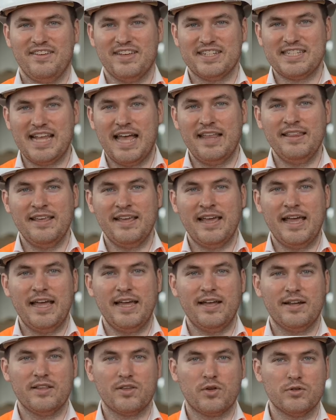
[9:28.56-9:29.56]
We're standing
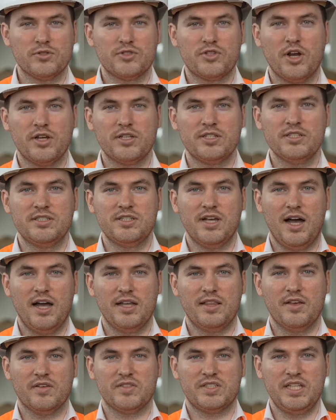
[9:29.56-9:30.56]
here at the construction
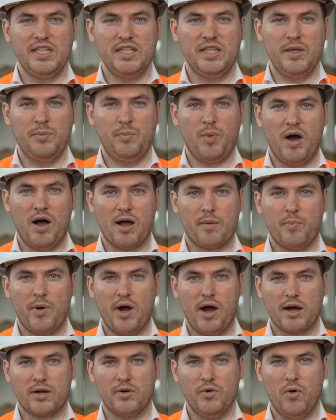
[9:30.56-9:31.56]
site of CT Park
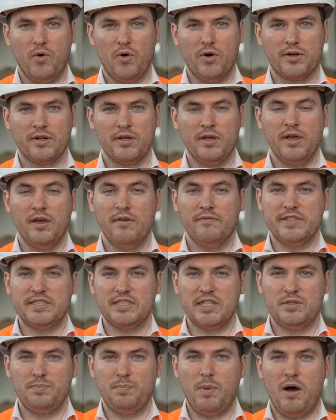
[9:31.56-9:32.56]
Prague North,
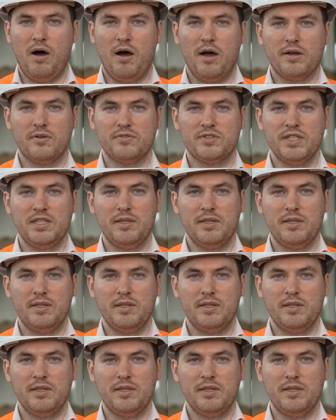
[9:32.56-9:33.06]
which is part of